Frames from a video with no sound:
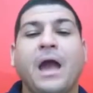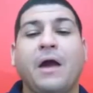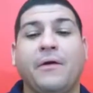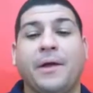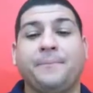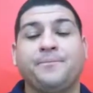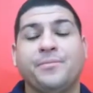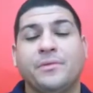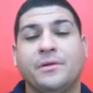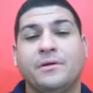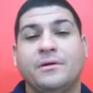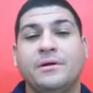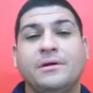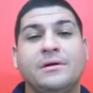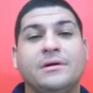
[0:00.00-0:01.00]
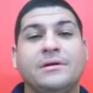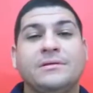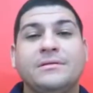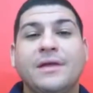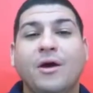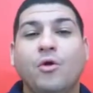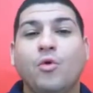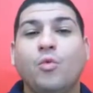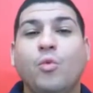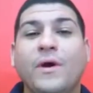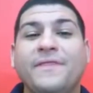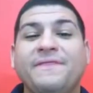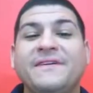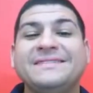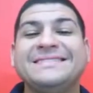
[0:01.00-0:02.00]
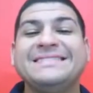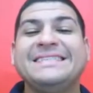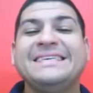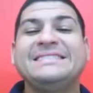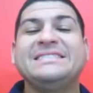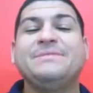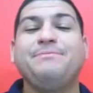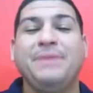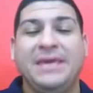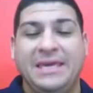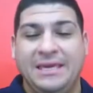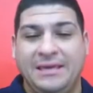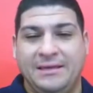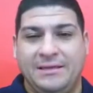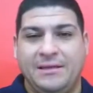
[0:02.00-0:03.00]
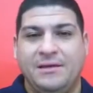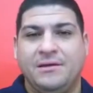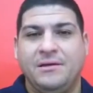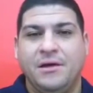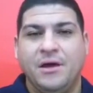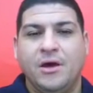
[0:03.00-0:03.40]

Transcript: All right, now what does this mean?